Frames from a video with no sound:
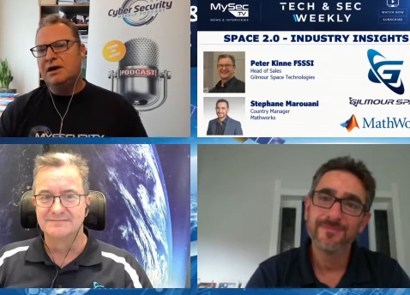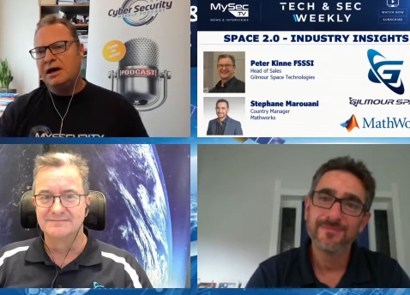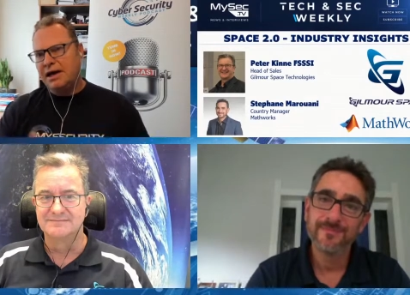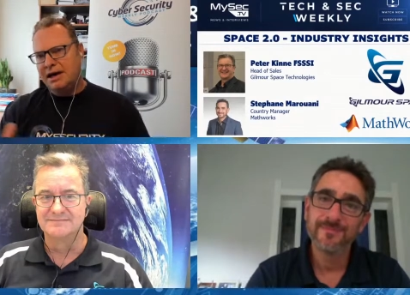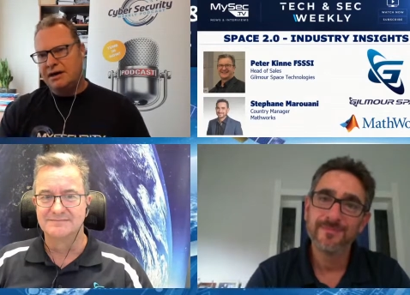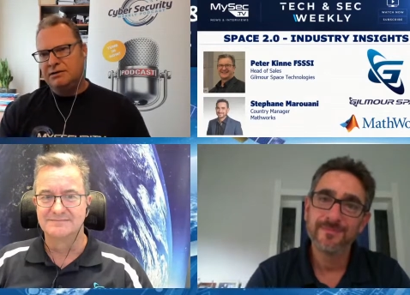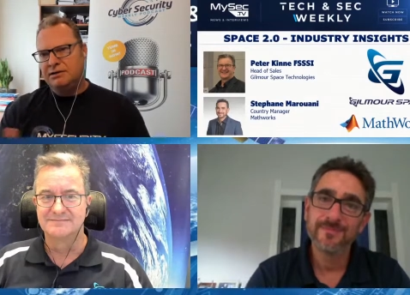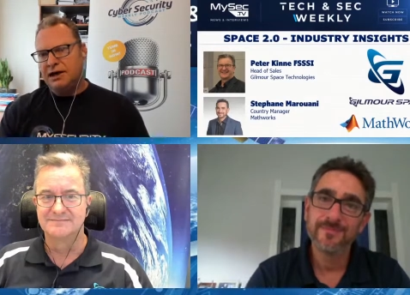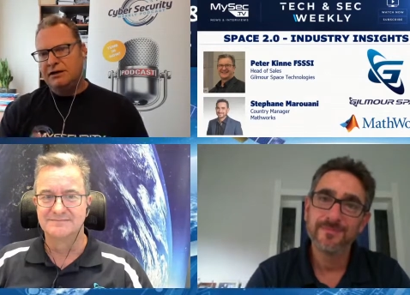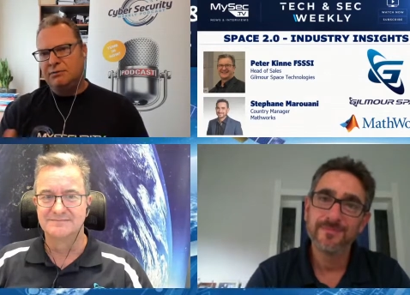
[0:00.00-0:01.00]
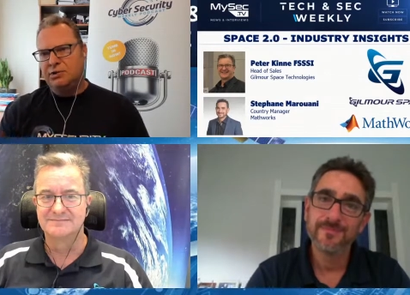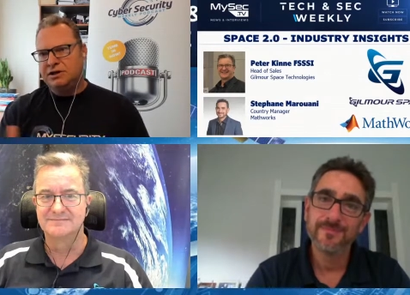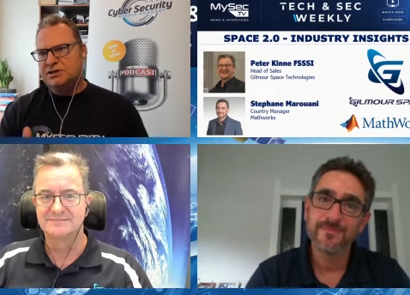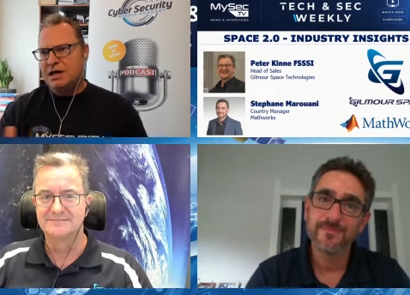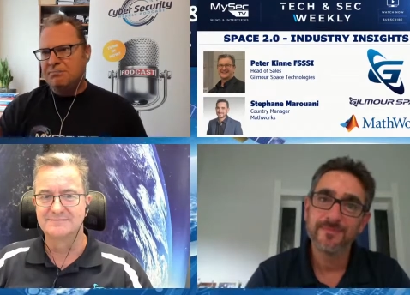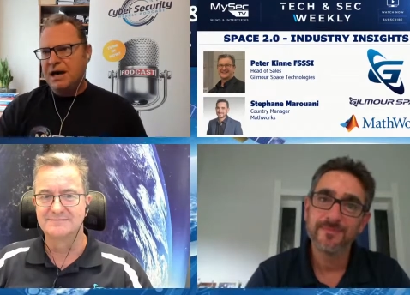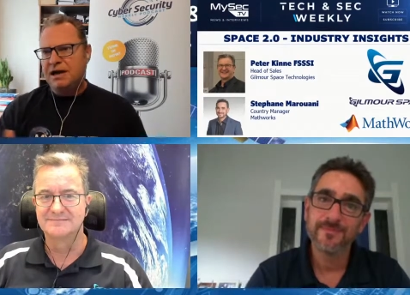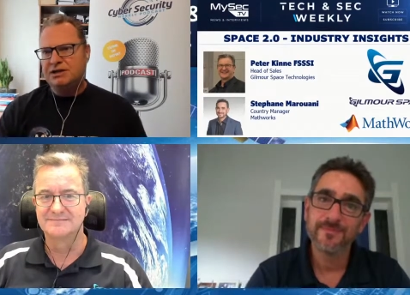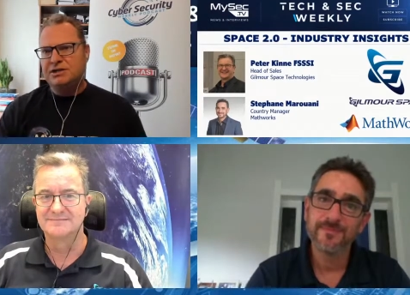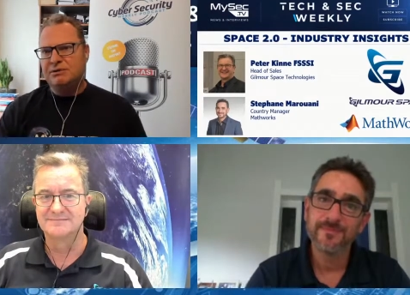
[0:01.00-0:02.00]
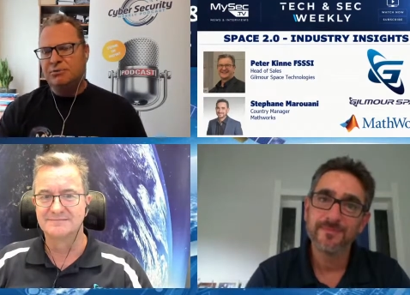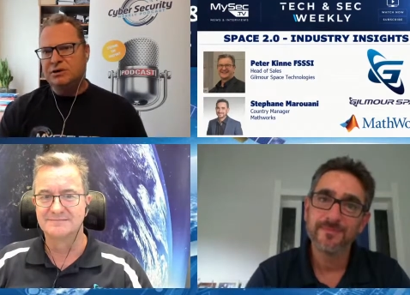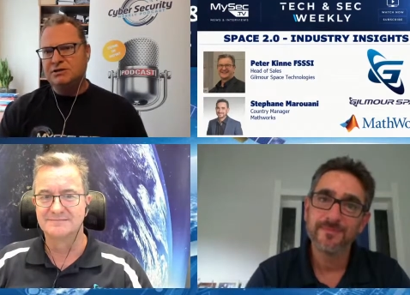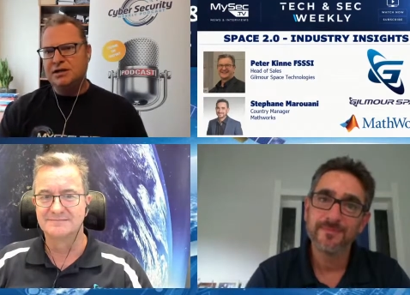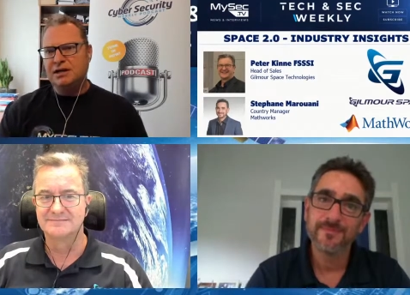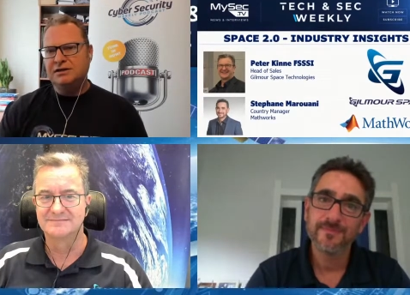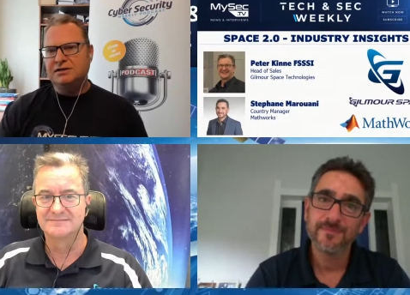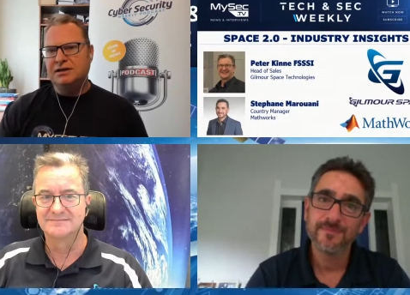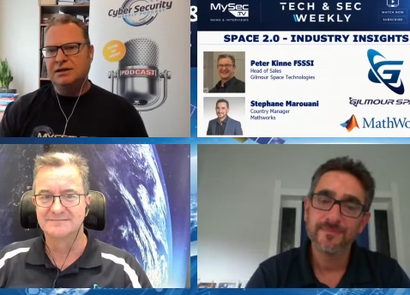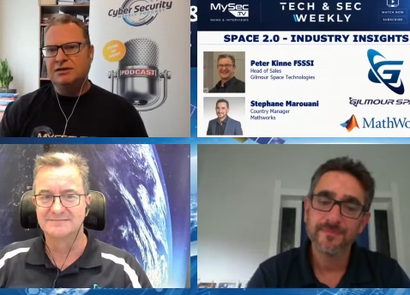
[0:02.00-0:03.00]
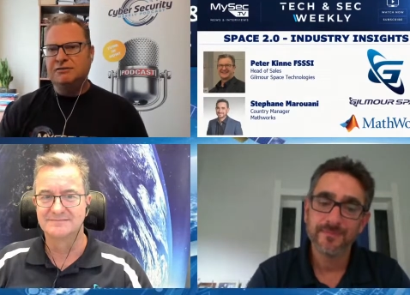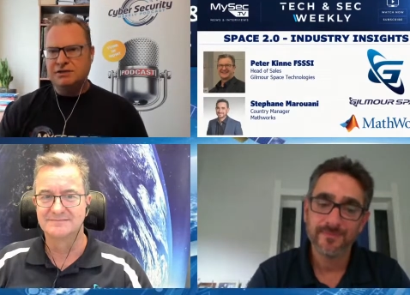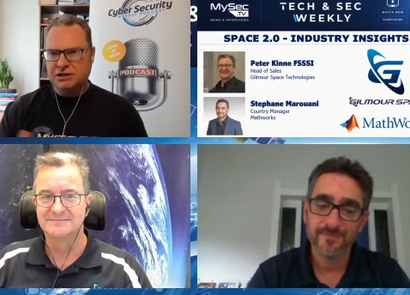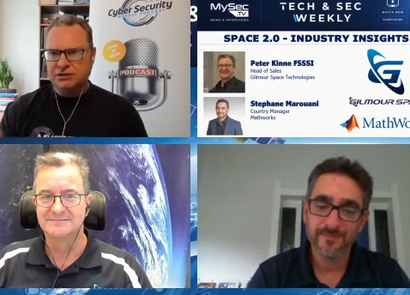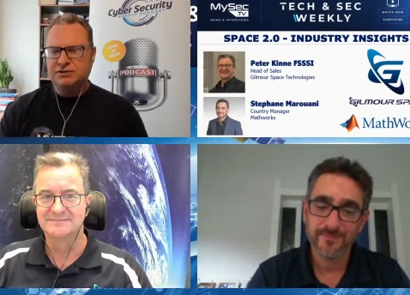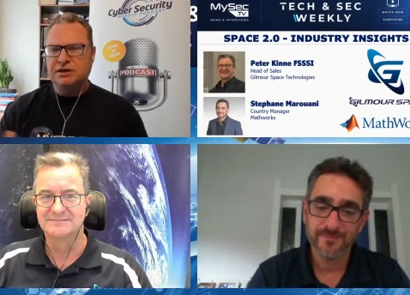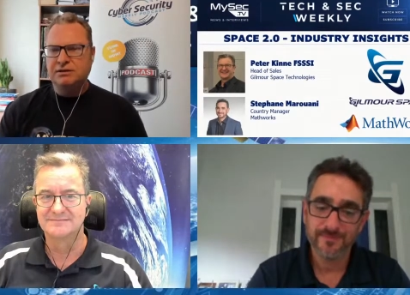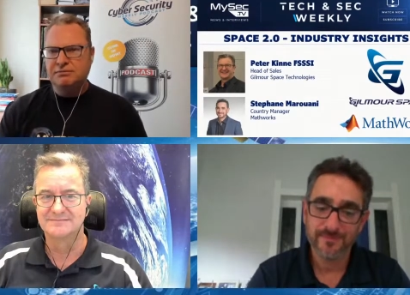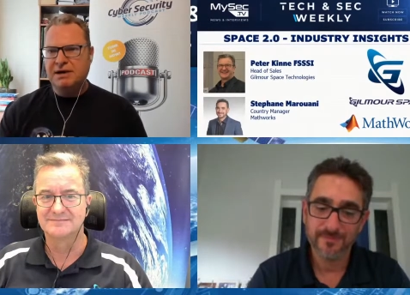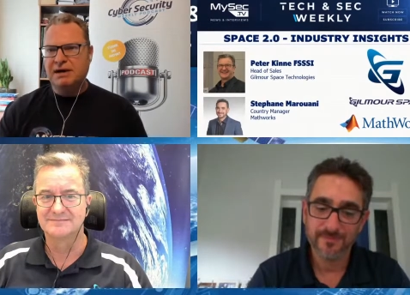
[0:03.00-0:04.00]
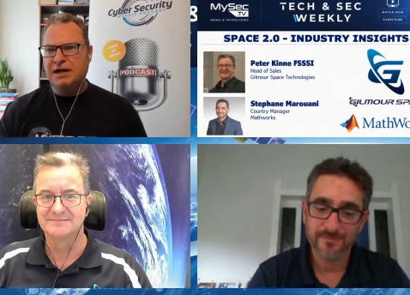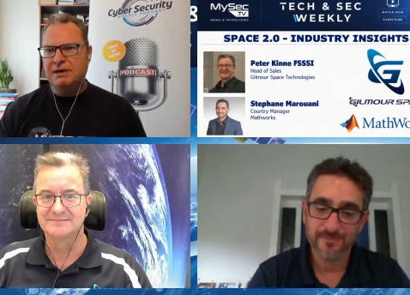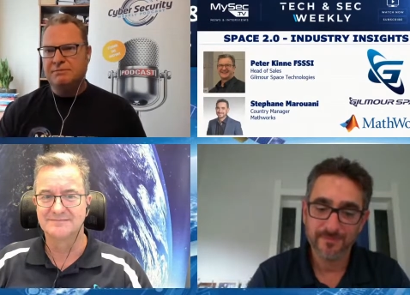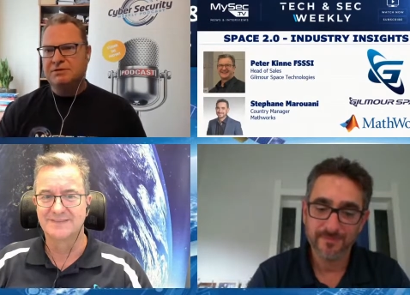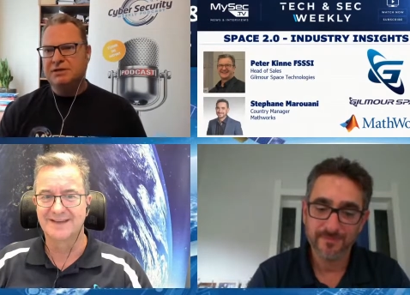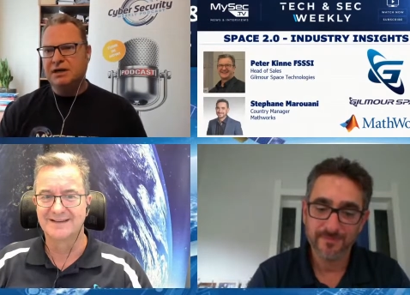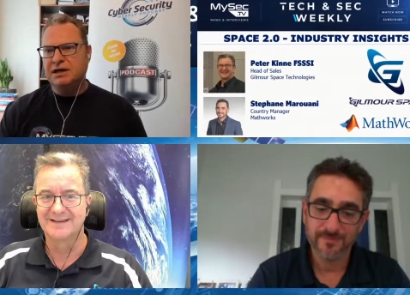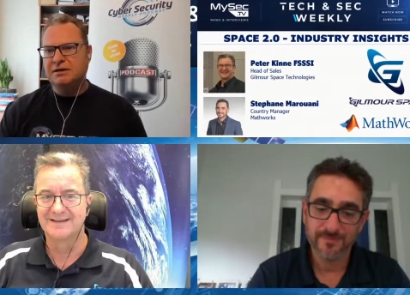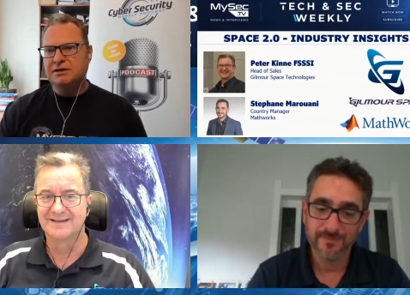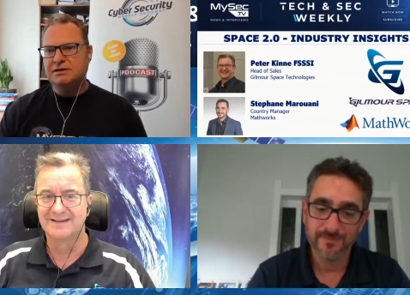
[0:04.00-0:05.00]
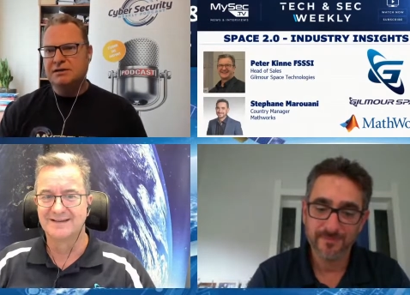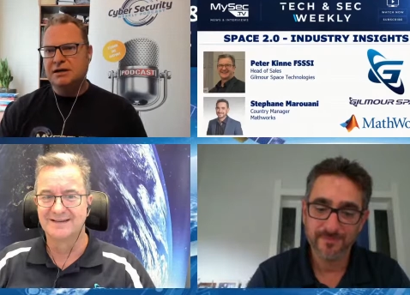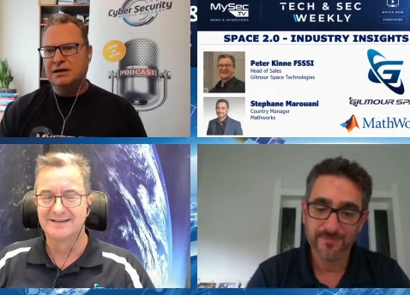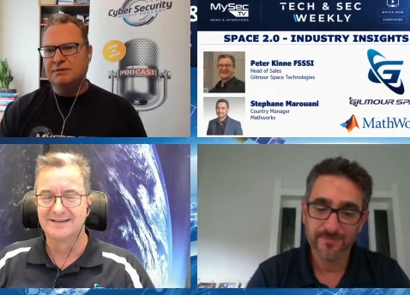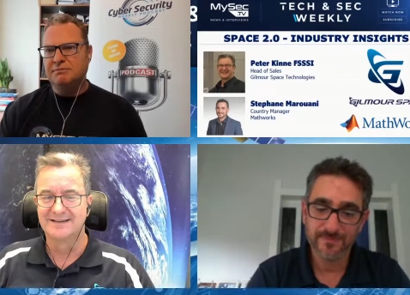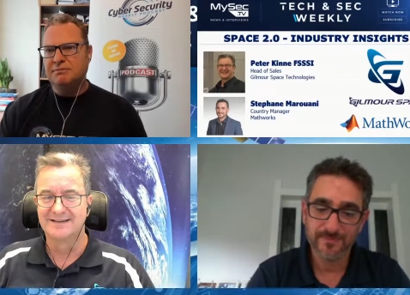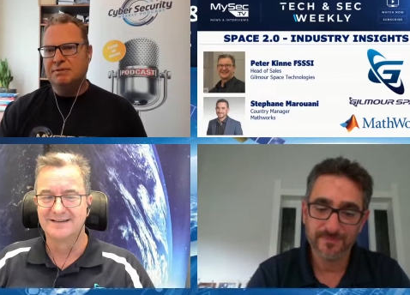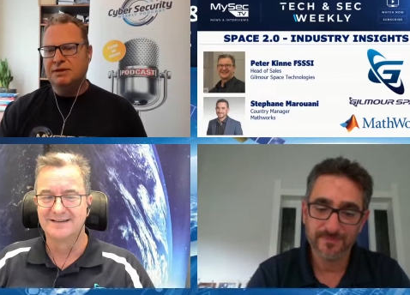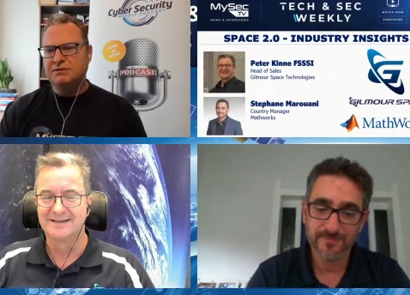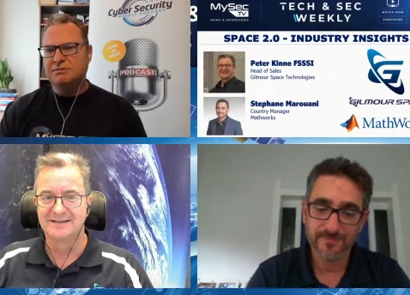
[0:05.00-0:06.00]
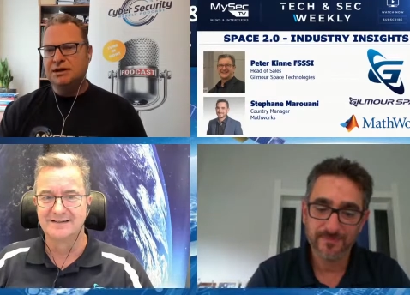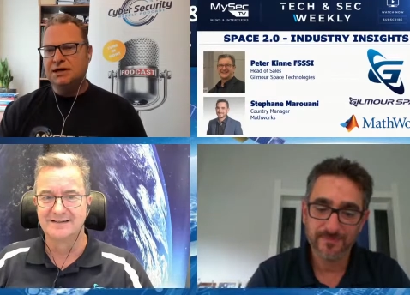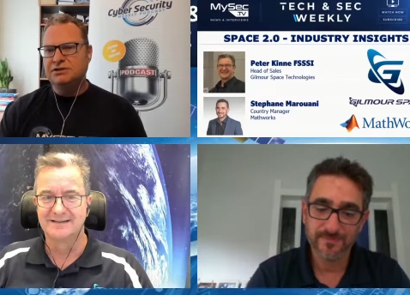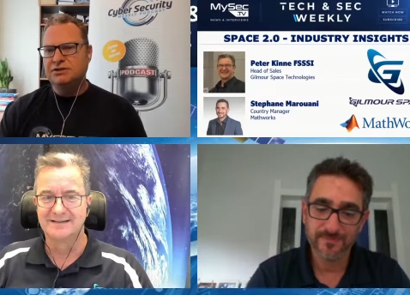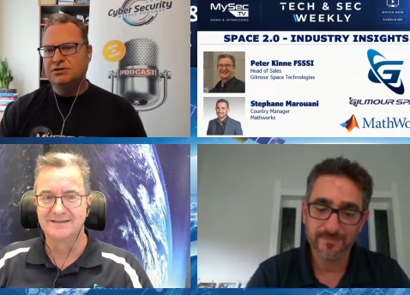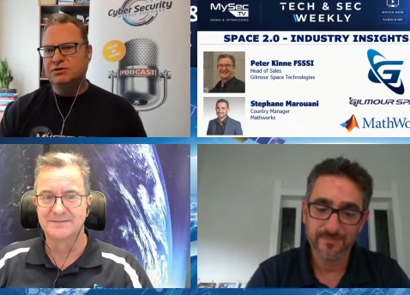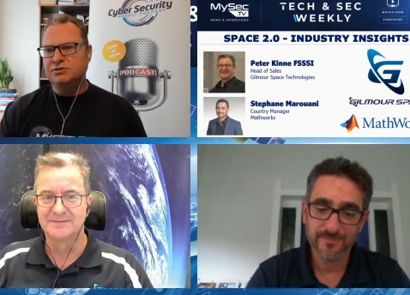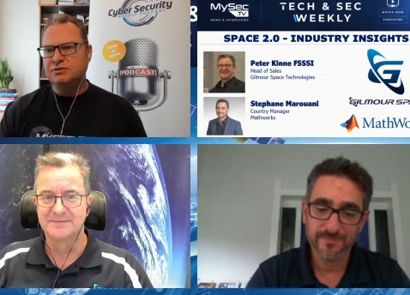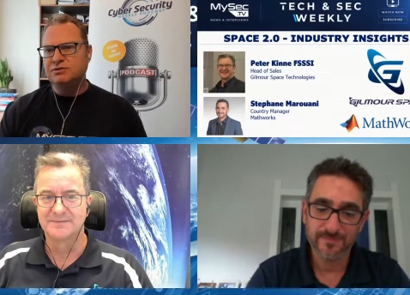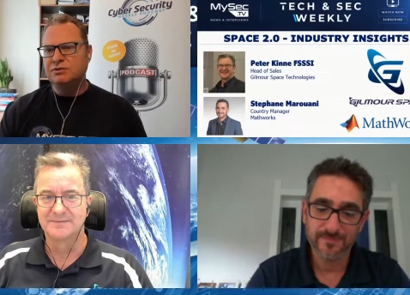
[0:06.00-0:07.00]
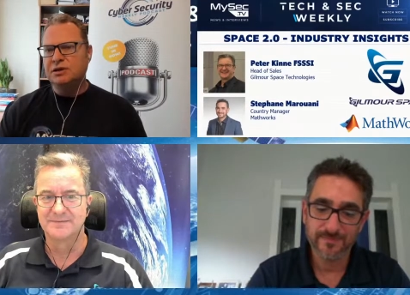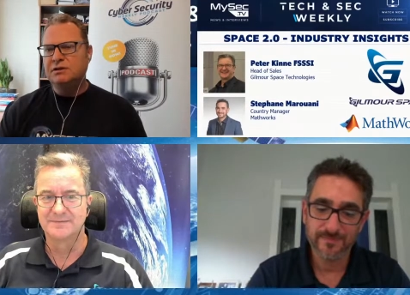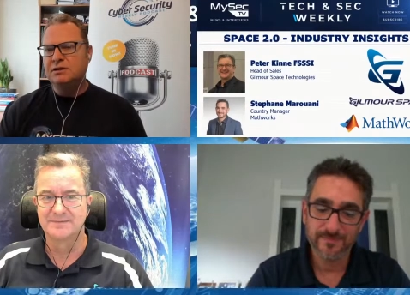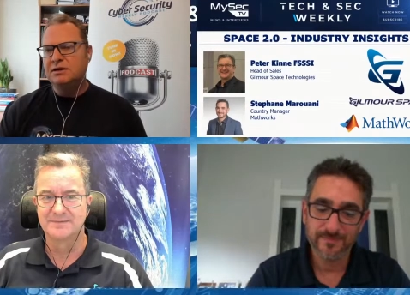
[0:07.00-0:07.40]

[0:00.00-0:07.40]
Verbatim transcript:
Speaker 1: how, to, how what is that partnership? What is that uh, you're obviously using MATLABs and uh, their simulation tools as well?